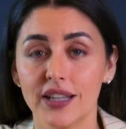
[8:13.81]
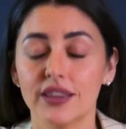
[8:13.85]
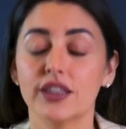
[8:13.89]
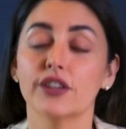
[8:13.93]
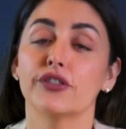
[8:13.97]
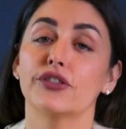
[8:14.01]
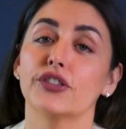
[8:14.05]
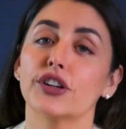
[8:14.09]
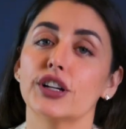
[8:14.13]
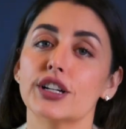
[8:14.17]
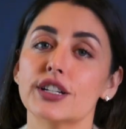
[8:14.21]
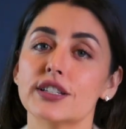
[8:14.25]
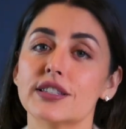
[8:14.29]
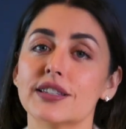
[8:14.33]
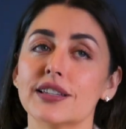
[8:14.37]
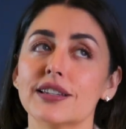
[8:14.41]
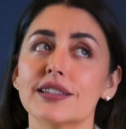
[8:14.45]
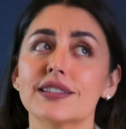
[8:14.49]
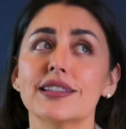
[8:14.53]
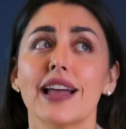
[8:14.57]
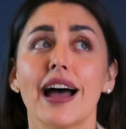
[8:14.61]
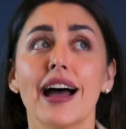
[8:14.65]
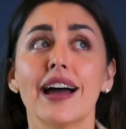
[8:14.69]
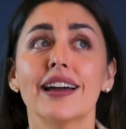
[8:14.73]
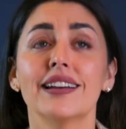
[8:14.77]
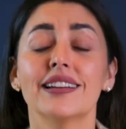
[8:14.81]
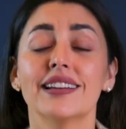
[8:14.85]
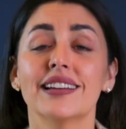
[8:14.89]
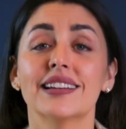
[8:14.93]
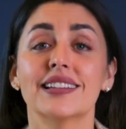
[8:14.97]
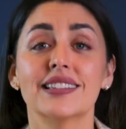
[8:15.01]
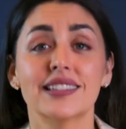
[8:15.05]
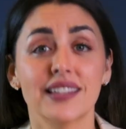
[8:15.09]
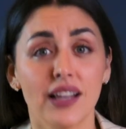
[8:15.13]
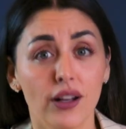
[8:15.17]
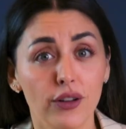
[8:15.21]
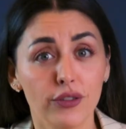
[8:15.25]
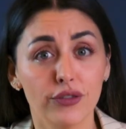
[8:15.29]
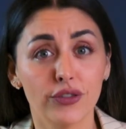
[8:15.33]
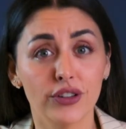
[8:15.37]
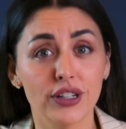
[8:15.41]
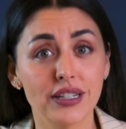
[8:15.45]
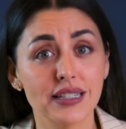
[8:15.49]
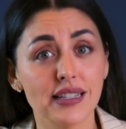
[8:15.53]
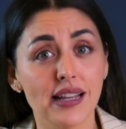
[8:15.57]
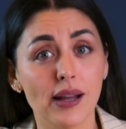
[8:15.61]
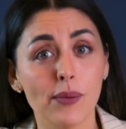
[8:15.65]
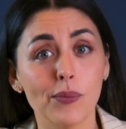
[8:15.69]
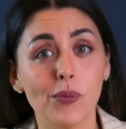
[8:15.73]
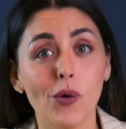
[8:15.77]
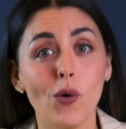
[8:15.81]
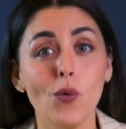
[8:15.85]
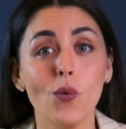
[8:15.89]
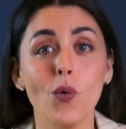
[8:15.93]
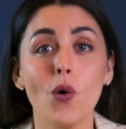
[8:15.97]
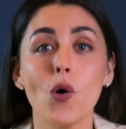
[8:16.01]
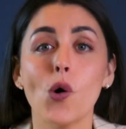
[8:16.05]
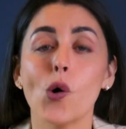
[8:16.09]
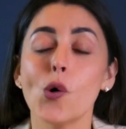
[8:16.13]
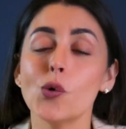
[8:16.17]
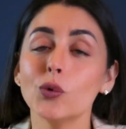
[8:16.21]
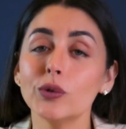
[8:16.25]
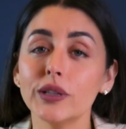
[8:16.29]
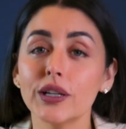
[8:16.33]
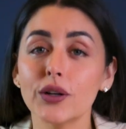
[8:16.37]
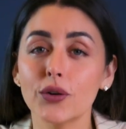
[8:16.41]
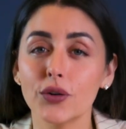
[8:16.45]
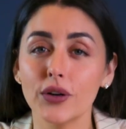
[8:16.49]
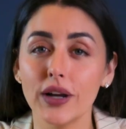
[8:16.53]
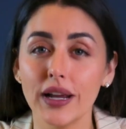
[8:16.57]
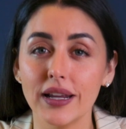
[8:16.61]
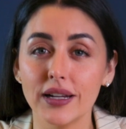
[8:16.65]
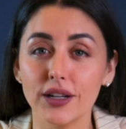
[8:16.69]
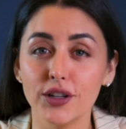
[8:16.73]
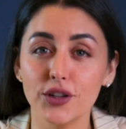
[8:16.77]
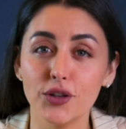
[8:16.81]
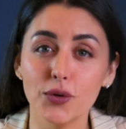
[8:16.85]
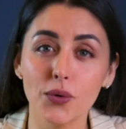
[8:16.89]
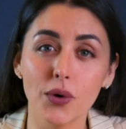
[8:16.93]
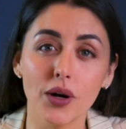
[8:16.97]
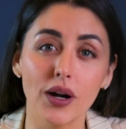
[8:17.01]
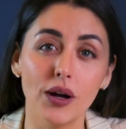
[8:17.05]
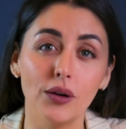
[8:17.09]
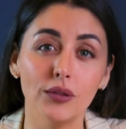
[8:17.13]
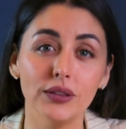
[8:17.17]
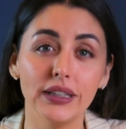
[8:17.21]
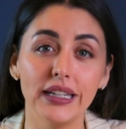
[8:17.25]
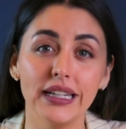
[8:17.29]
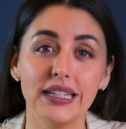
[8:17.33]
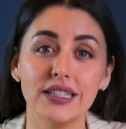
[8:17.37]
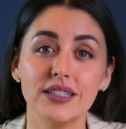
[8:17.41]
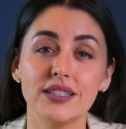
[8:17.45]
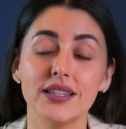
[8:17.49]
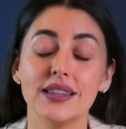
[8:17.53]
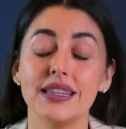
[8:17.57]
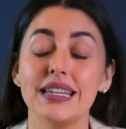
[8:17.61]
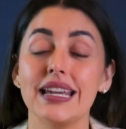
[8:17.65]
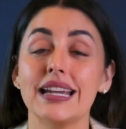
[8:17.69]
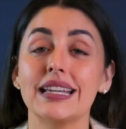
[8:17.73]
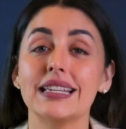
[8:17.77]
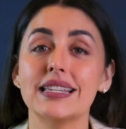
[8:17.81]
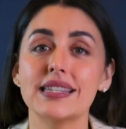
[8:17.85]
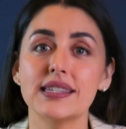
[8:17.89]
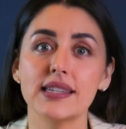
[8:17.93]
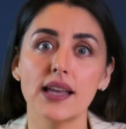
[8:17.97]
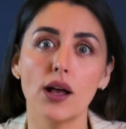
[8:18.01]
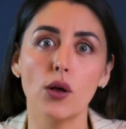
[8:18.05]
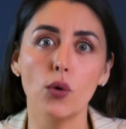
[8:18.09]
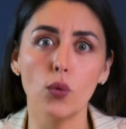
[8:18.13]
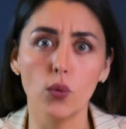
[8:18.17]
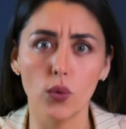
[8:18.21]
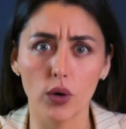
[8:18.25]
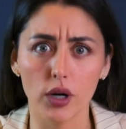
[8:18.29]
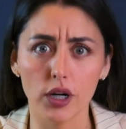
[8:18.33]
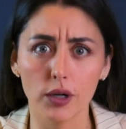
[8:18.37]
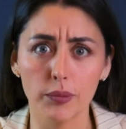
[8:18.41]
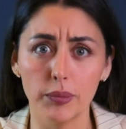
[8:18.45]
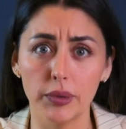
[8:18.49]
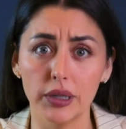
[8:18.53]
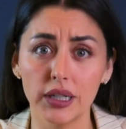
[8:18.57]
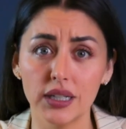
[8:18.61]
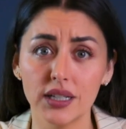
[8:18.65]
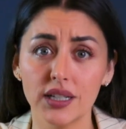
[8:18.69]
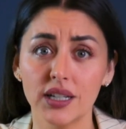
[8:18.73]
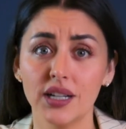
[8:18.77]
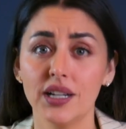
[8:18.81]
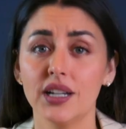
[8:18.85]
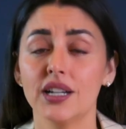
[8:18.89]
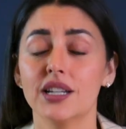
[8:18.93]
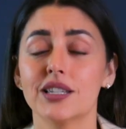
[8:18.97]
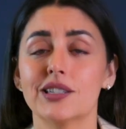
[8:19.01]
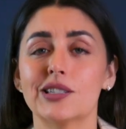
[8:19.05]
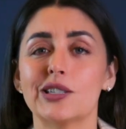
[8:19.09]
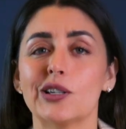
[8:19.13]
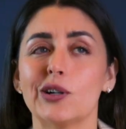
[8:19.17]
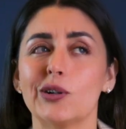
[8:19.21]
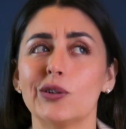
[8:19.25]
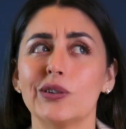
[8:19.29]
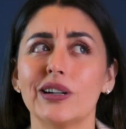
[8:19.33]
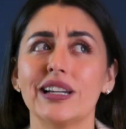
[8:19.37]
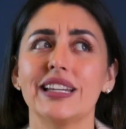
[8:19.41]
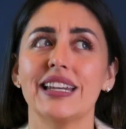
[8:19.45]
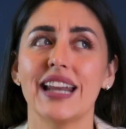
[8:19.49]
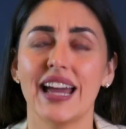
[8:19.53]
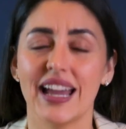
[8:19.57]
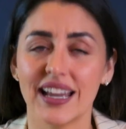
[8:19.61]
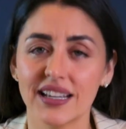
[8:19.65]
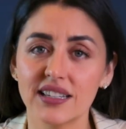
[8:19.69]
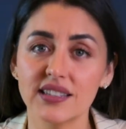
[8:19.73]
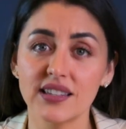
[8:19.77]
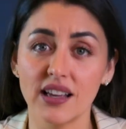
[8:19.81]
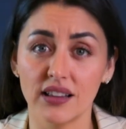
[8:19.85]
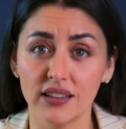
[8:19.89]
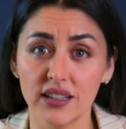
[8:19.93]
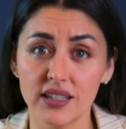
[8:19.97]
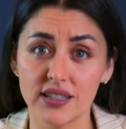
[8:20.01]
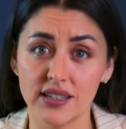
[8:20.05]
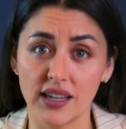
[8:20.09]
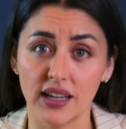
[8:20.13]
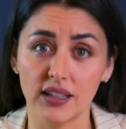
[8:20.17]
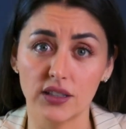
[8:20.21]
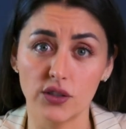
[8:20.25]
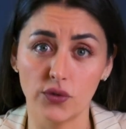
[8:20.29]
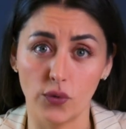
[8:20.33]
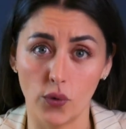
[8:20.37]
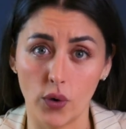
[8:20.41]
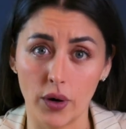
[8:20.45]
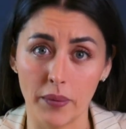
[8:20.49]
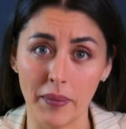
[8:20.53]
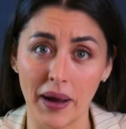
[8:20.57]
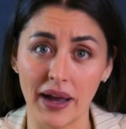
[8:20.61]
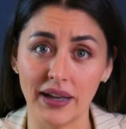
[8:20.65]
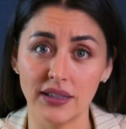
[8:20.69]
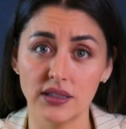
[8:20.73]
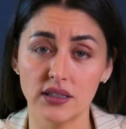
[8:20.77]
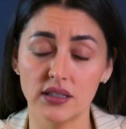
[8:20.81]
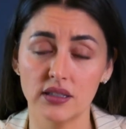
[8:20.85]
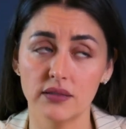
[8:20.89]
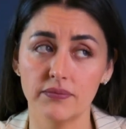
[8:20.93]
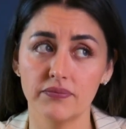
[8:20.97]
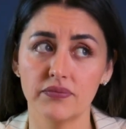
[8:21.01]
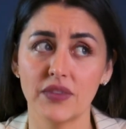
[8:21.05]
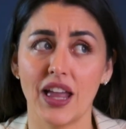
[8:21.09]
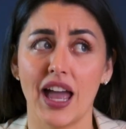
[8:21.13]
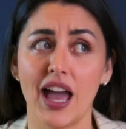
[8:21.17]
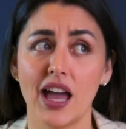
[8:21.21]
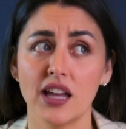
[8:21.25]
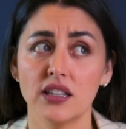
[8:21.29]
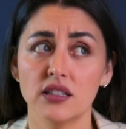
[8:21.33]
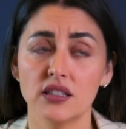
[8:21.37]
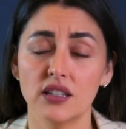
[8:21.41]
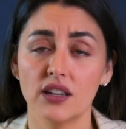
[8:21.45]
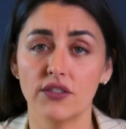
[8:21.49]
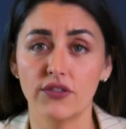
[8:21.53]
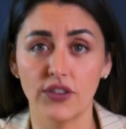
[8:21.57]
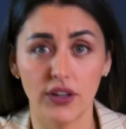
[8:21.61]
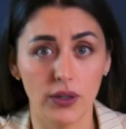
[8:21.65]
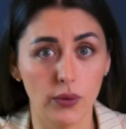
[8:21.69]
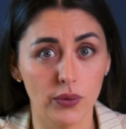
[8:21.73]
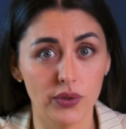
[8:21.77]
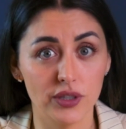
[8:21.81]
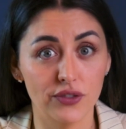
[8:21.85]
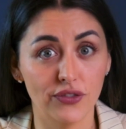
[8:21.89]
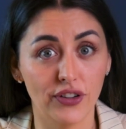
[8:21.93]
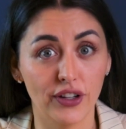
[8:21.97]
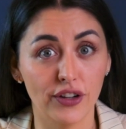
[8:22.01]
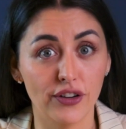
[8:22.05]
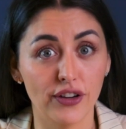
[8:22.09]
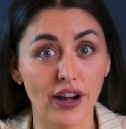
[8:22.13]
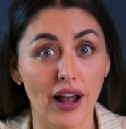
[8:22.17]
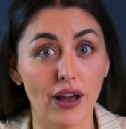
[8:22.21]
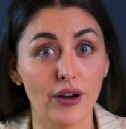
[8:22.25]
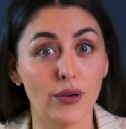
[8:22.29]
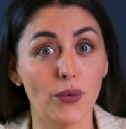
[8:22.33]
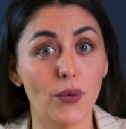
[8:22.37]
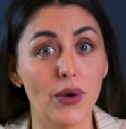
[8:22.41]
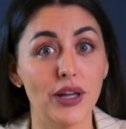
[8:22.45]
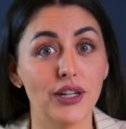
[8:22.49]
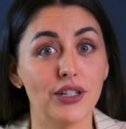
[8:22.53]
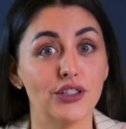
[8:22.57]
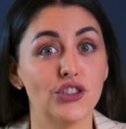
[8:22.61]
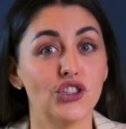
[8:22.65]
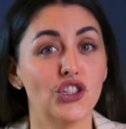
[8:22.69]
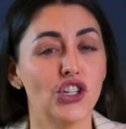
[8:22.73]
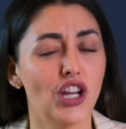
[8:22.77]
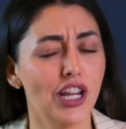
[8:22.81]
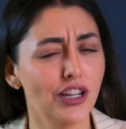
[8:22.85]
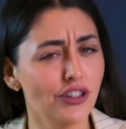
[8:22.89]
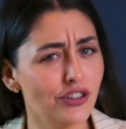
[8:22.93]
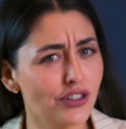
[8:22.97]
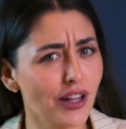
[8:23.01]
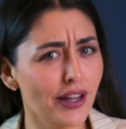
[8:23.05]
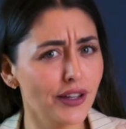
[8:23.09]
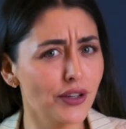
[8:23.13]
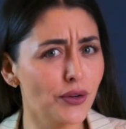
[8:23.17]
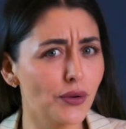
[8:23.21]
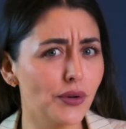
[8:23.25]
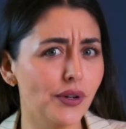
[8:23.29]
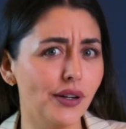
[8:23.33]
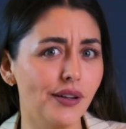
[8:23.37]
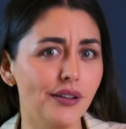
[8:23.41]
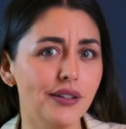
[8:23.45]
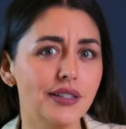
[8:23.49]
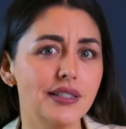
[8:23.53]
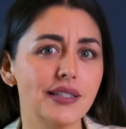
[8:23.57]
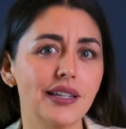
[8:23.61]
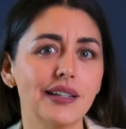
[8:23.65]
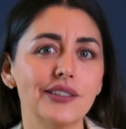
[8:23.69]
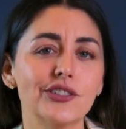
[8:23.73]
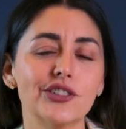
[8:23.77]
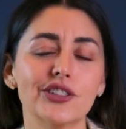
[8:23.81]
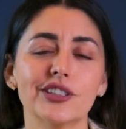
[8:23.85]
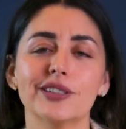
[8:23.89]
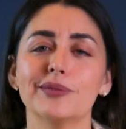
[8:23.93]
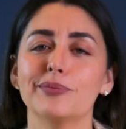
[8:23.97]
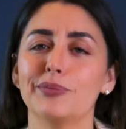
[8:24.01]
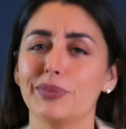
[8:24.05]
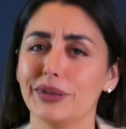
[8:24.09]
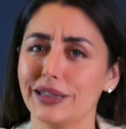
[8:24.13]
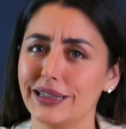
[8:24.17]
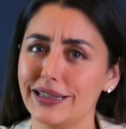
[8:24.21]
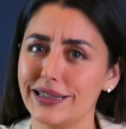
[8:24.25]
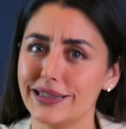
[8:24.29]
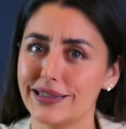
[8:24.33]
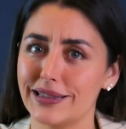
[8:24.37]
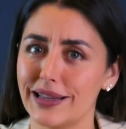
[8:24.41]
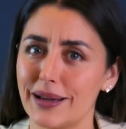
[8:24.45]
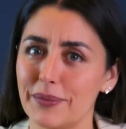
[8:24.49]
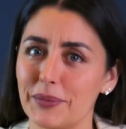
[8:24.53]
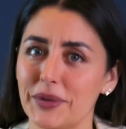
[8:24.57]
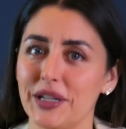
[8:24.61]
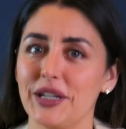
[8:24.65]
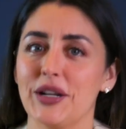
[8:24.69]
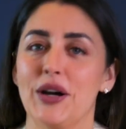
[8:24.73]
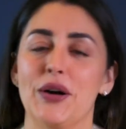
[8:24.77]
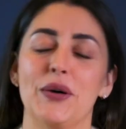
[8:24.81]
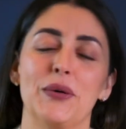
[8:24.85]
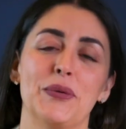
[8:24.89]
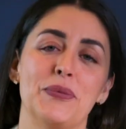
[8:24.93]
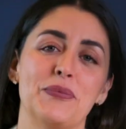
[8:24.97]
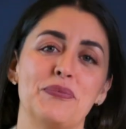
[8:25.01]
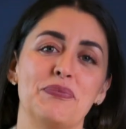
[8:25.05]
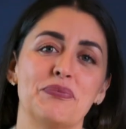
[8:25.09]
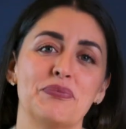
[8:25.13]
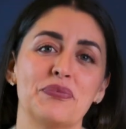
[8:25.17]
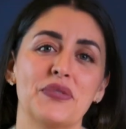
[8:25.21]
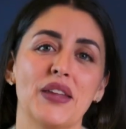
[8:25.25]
The first is that Excel, for example, will only create a URL link to the Excel workbook, so in XLSX format. And if anyone's figured out a way to change that URL extension, please let me know.